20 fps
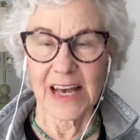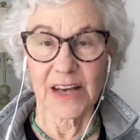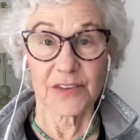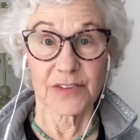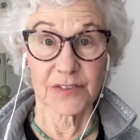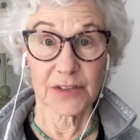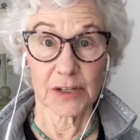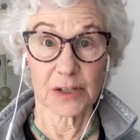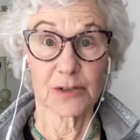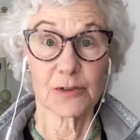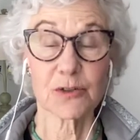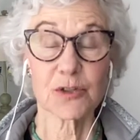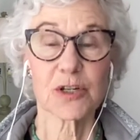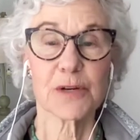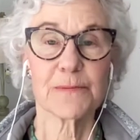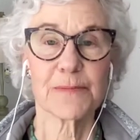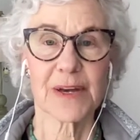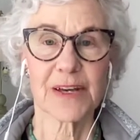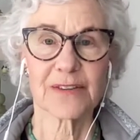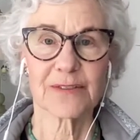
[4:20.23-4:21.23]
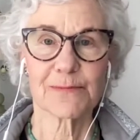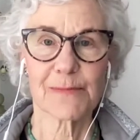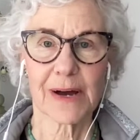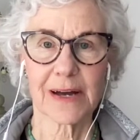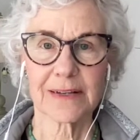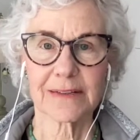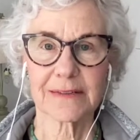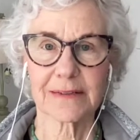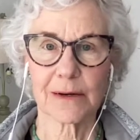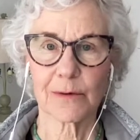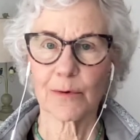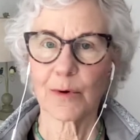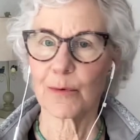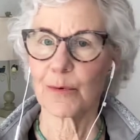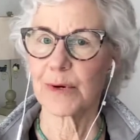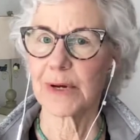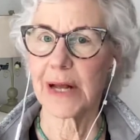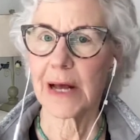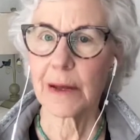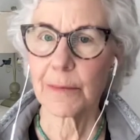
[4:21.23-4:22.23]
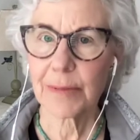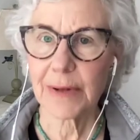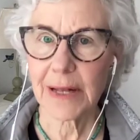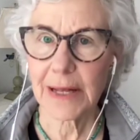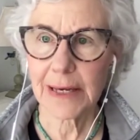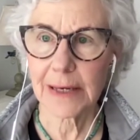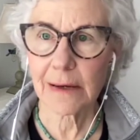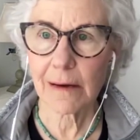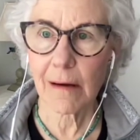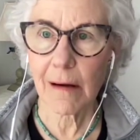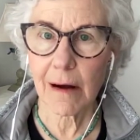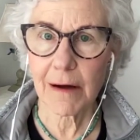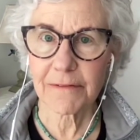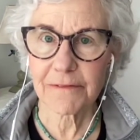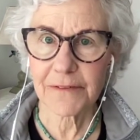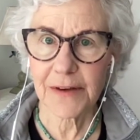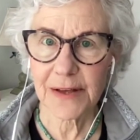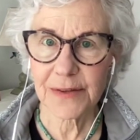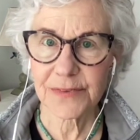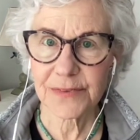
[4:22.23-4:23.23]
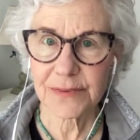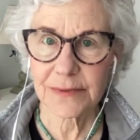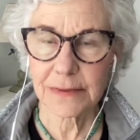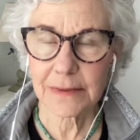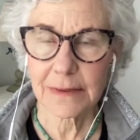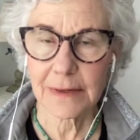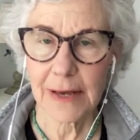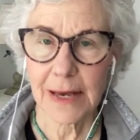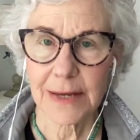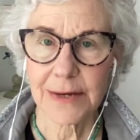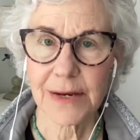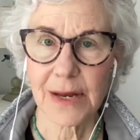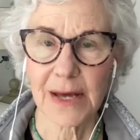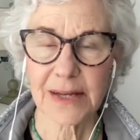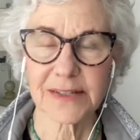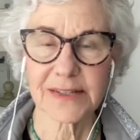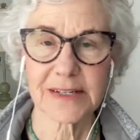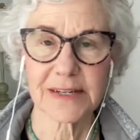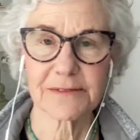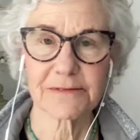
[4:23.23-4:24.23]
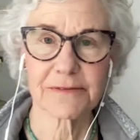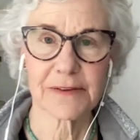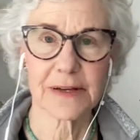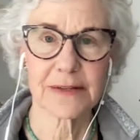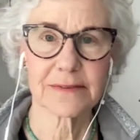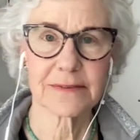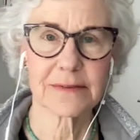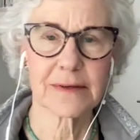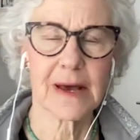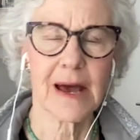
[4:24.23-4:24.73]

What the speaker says: solution-based mindset where we're now playing offense and not defense.